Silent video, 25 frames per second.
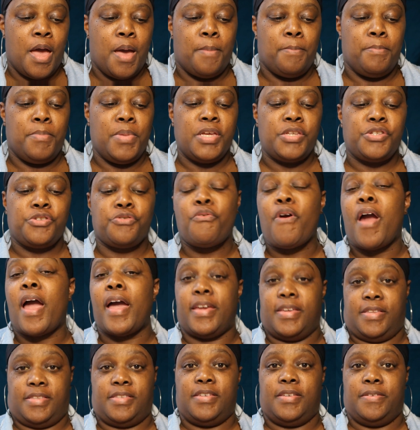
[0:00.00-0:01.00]
Ms.
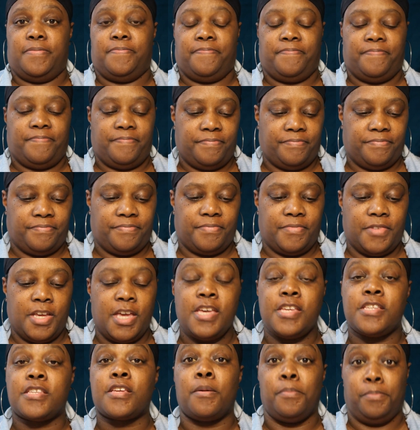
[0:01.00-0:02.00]
Wright
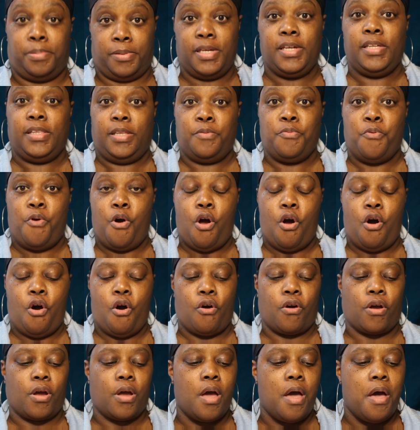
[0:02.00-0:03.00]
is completely
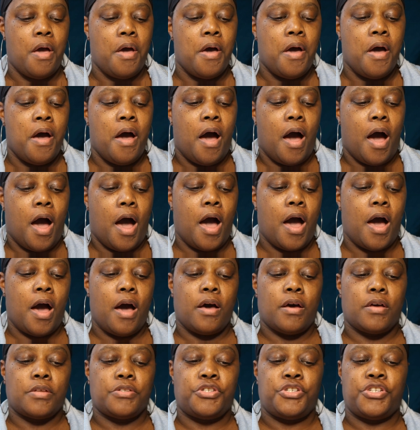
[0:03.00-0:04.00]
wrong.
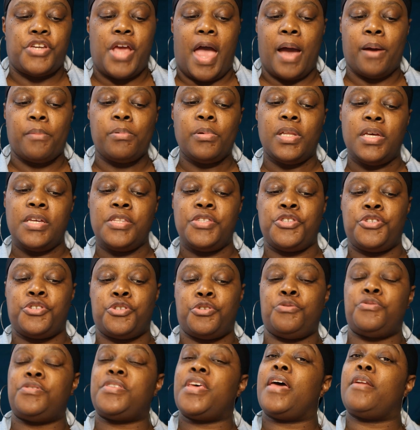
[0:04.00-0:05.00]
Jacqueline
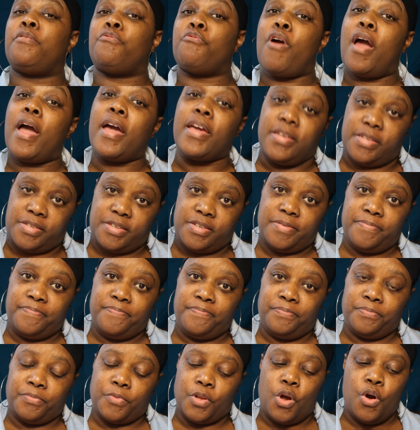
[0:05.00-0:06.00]
Suzette Wright,
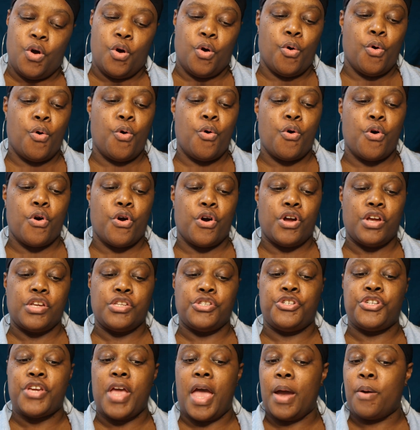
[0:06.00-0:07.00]
or
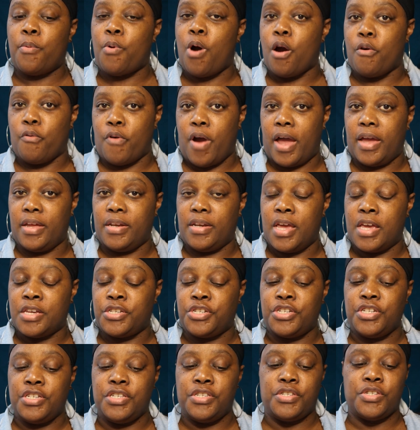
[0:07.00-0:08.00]
Jaguar Wright as
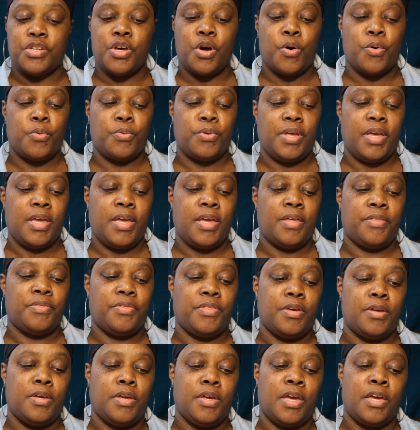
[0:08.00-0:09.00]
she's known in
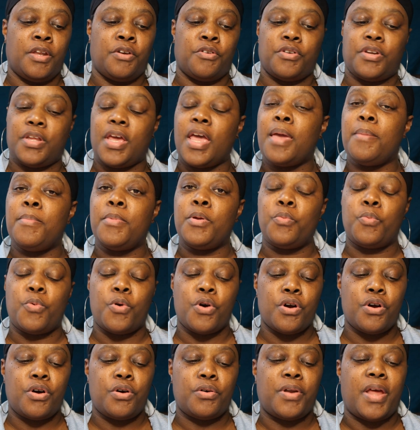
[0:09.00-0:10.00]
the entertainment
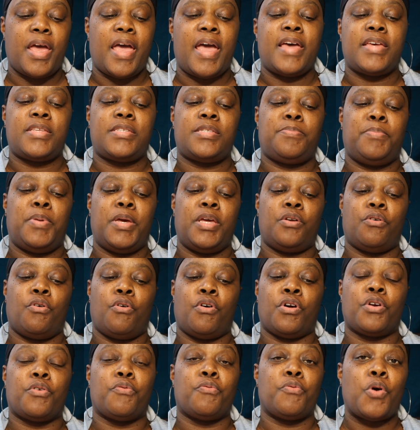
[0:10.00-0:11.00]
world, has been
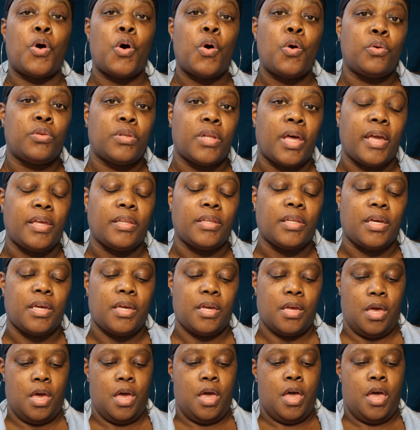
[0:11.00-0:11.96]
on a roll lately.